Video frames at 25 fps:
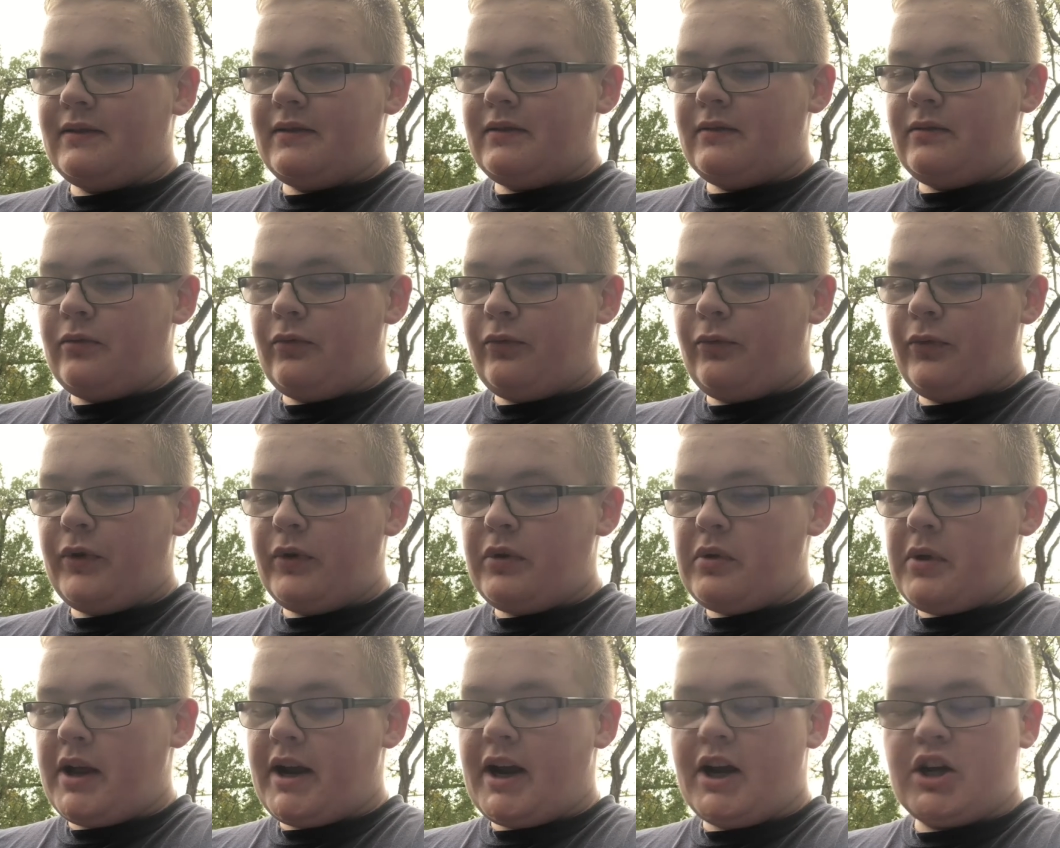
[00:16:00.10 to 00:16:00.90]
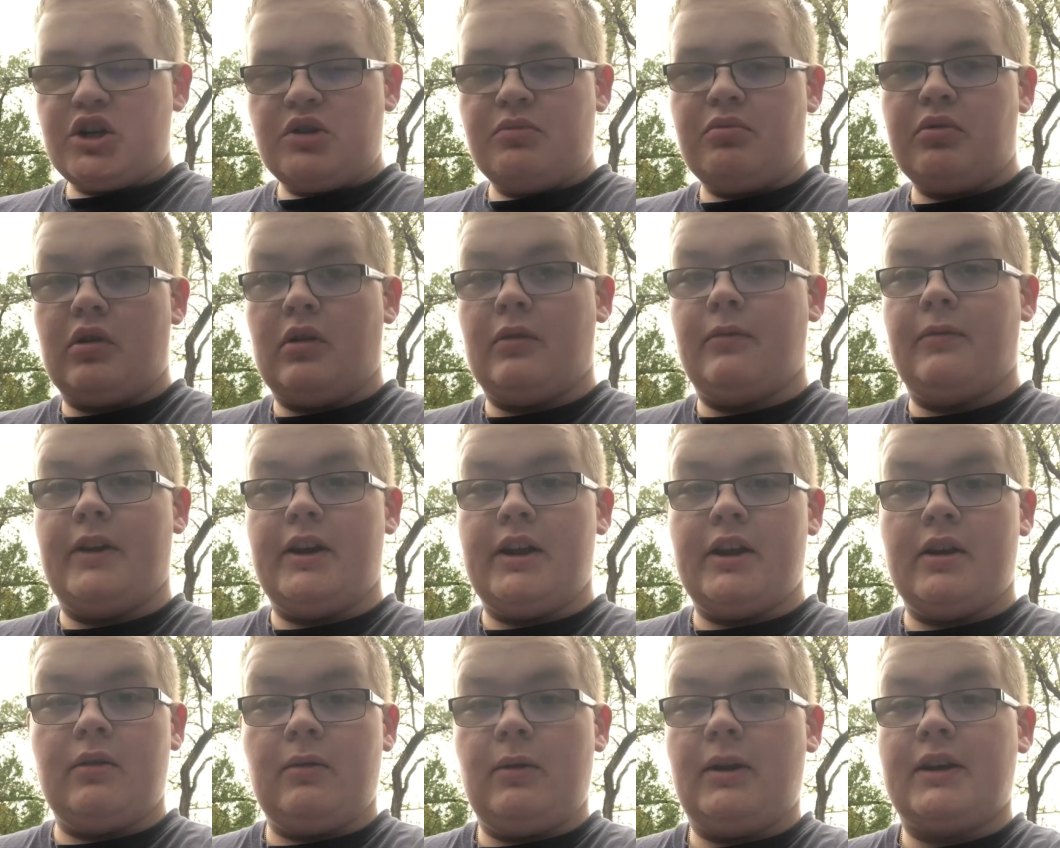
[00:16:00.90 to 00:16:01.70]
feel like I should put on
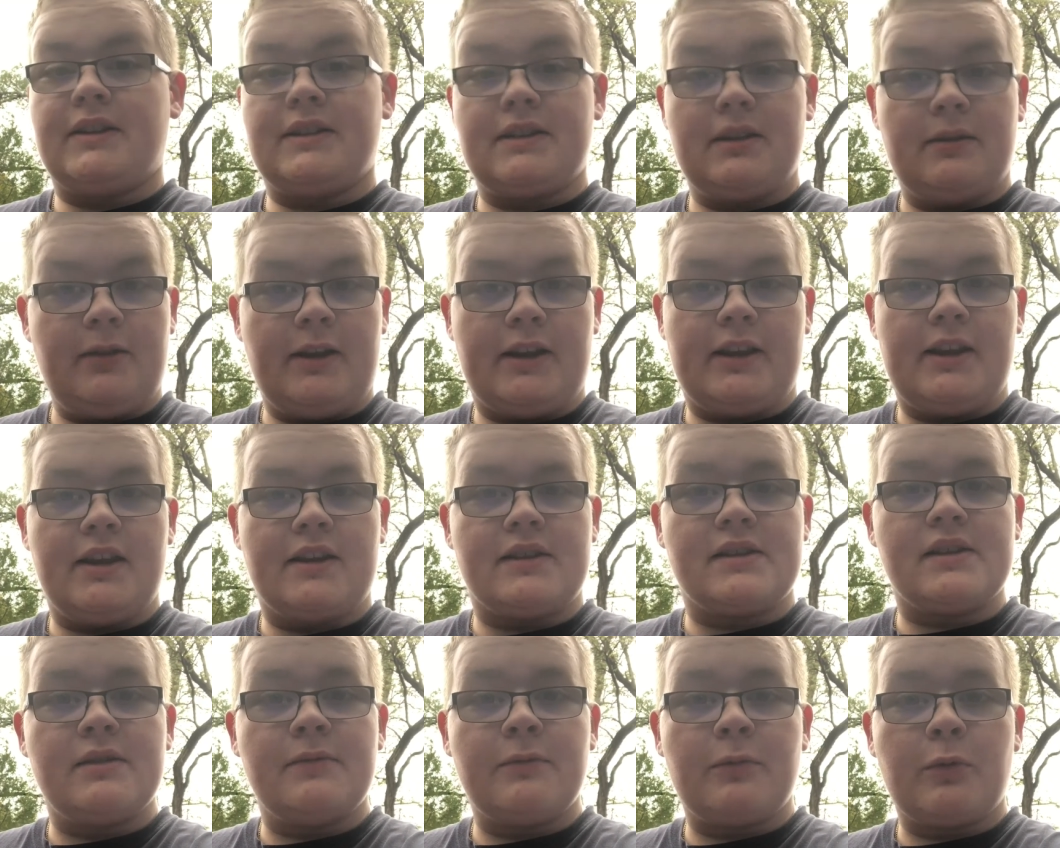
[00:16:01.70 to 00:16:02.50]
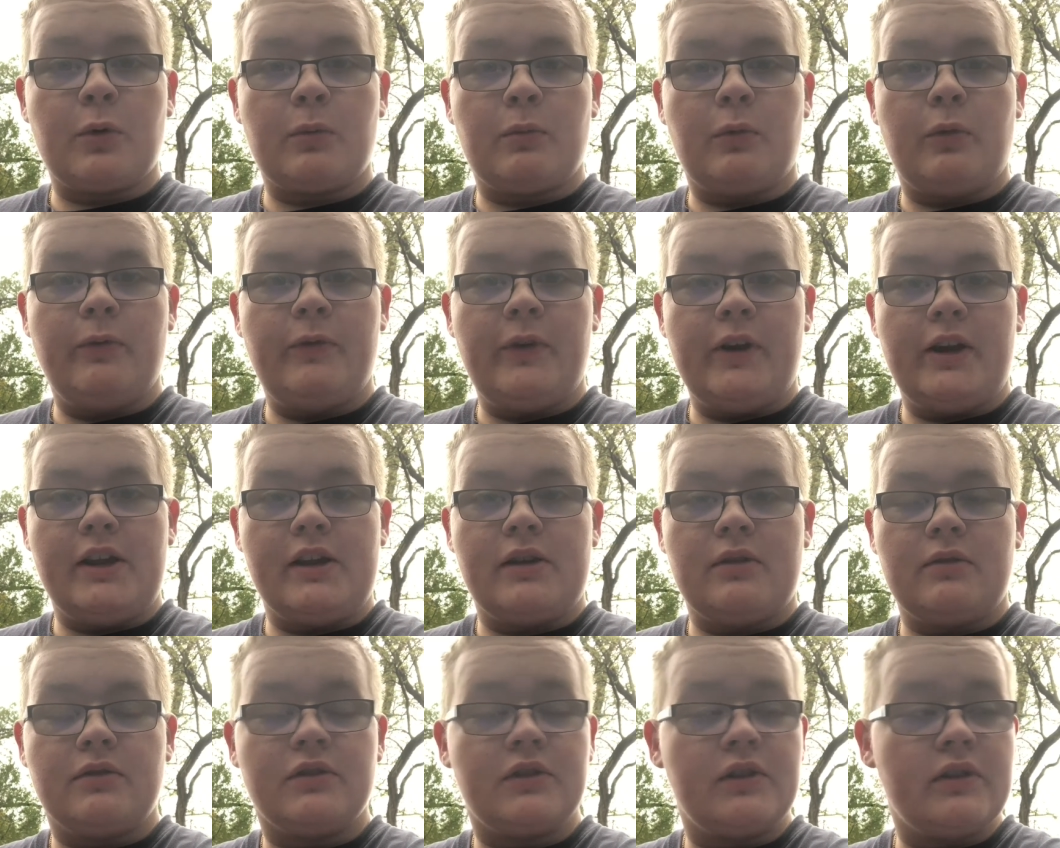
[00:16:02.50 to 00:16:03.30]
video, like stuff like this, informal
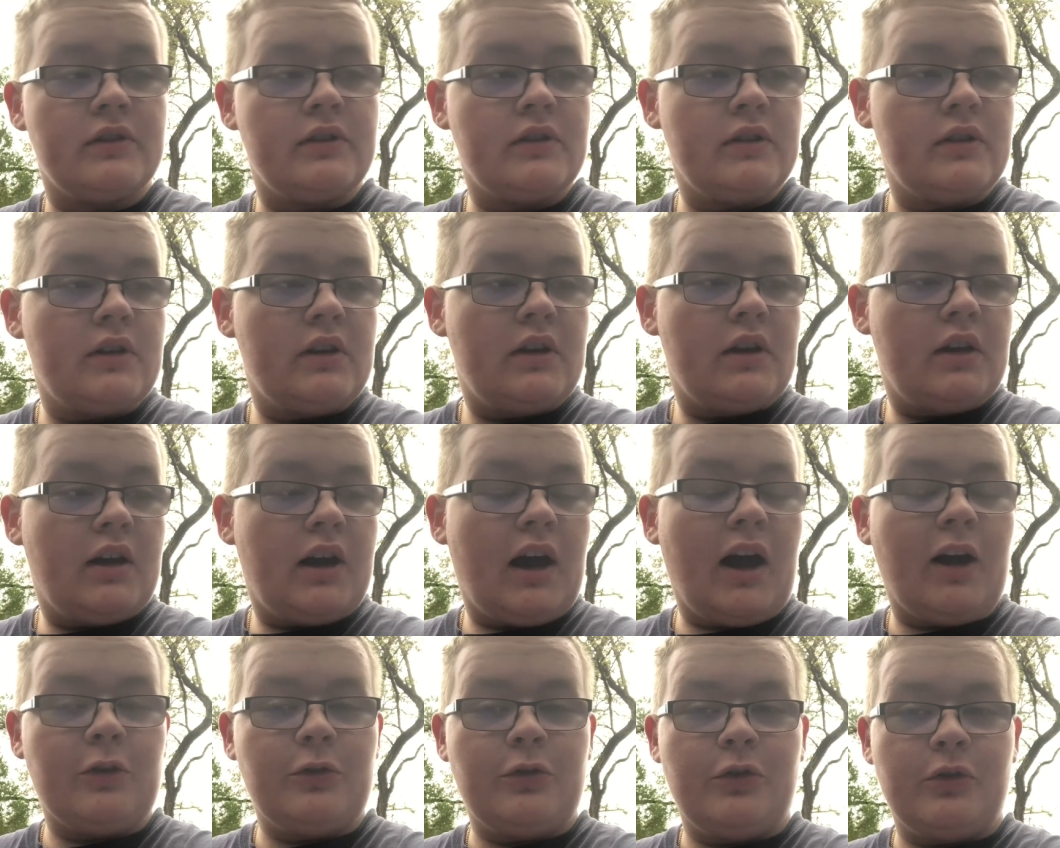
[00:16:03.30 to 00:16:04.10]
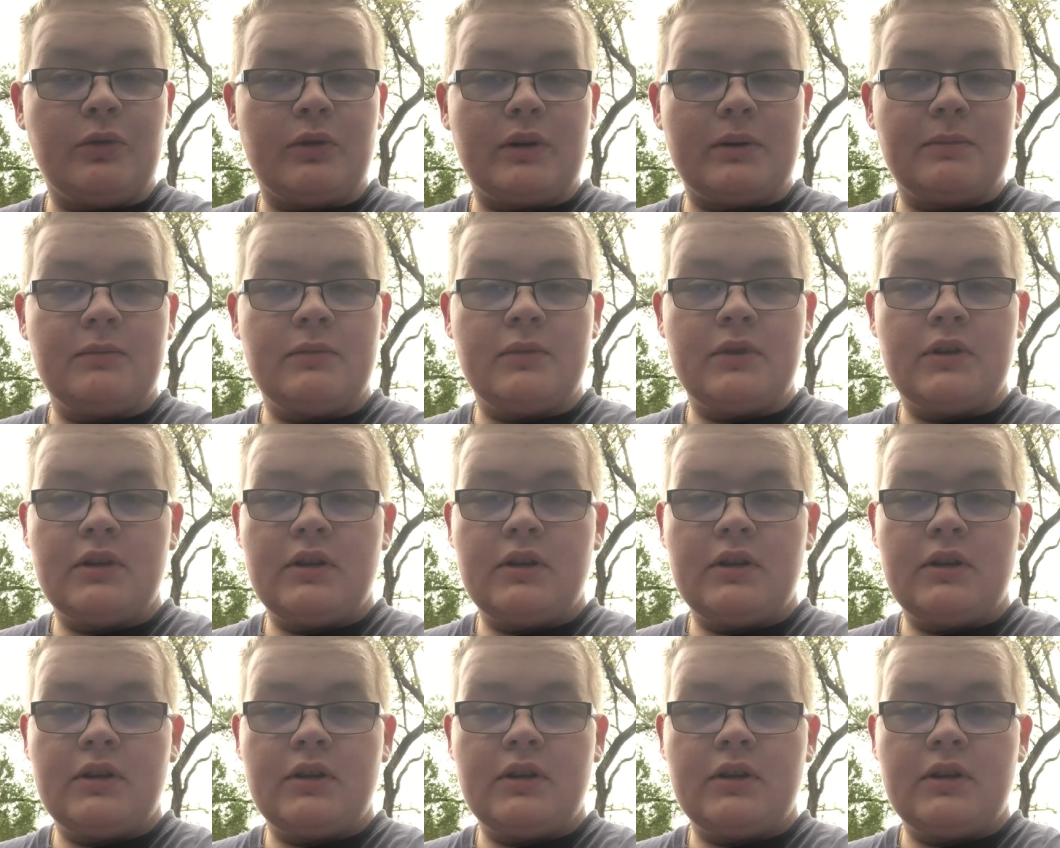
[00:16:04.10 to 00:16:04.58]
videos, I'll do them.